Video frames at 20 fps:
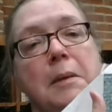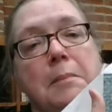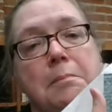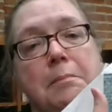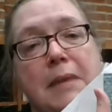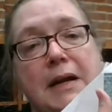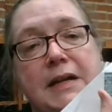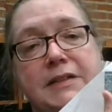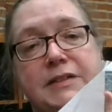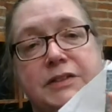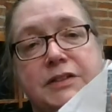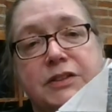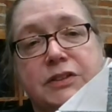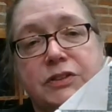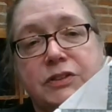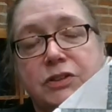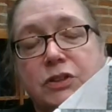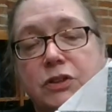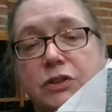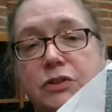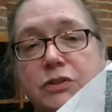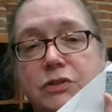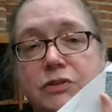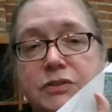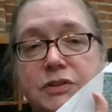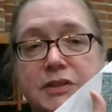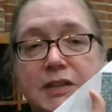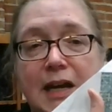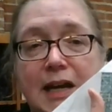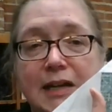my sister
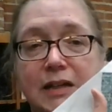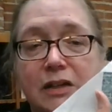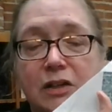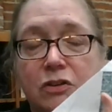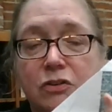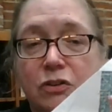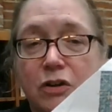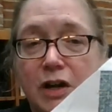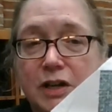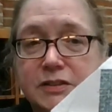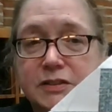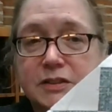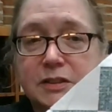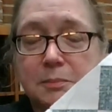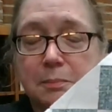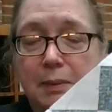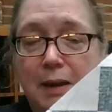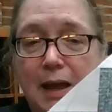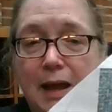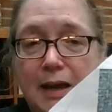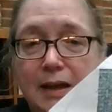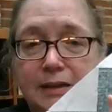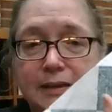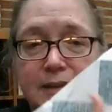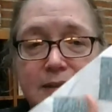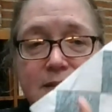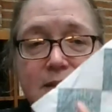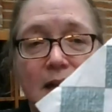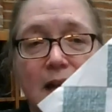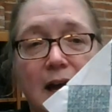signed across the block at the
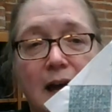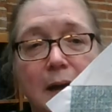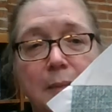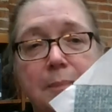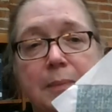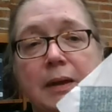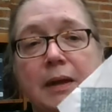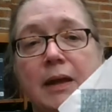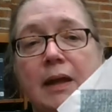top,